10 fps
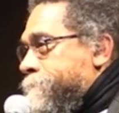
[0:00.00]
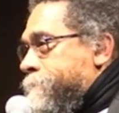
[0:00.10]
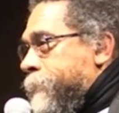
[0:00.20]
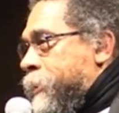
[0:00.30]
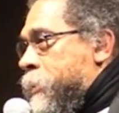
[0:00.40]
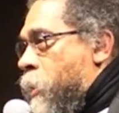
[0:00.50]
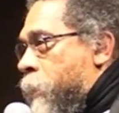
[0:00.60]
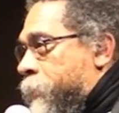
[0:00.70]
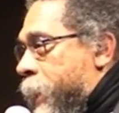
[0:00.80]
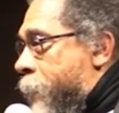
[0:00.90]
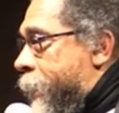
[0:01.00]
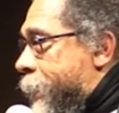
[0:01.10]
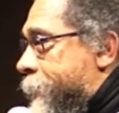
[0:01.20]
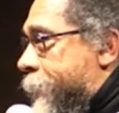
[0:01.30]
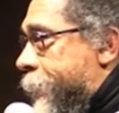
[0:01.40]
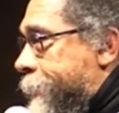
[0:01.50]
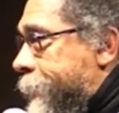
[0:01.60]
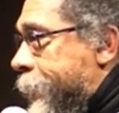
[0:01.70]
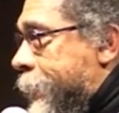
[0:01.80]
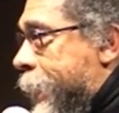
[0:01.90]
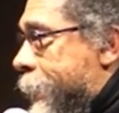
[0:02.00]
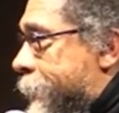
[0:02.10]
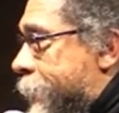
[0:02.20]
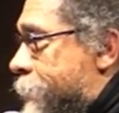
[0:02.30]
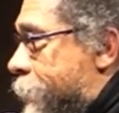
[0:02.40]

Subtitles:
And too often arrogance and condescension.